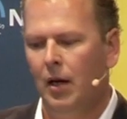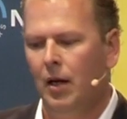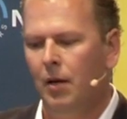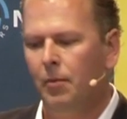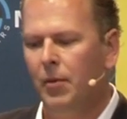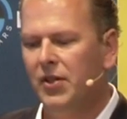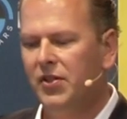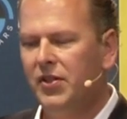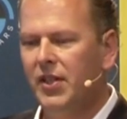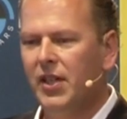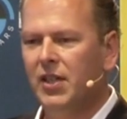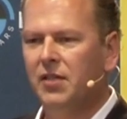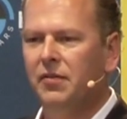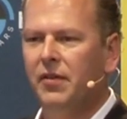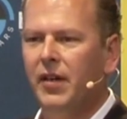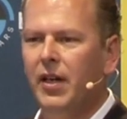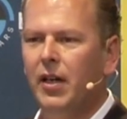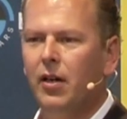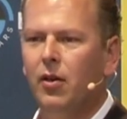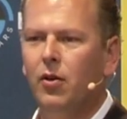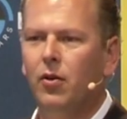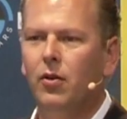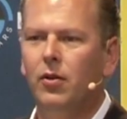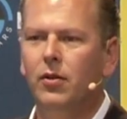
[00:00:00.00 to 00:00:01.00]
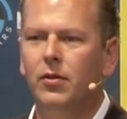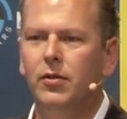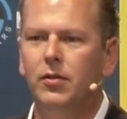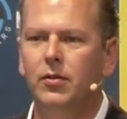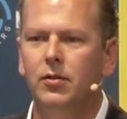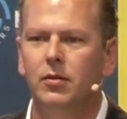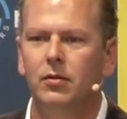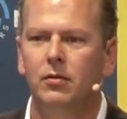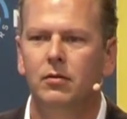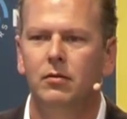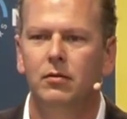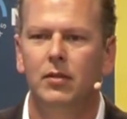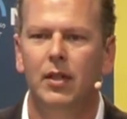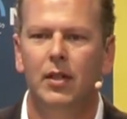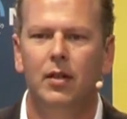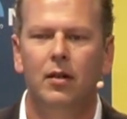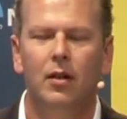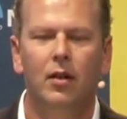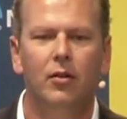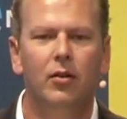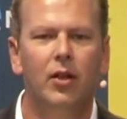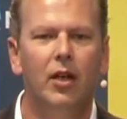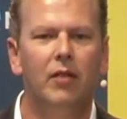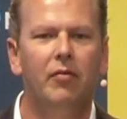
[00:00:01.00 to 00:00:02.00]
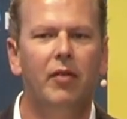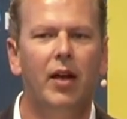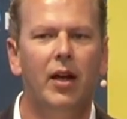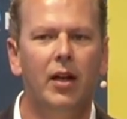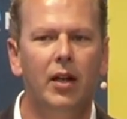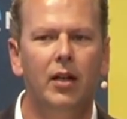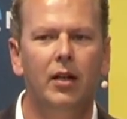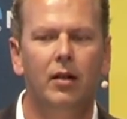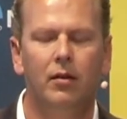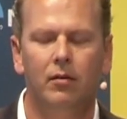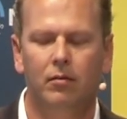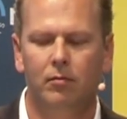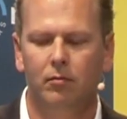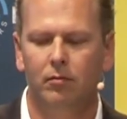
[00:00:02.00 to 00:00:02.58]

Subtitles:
But 6 vehicles did not give any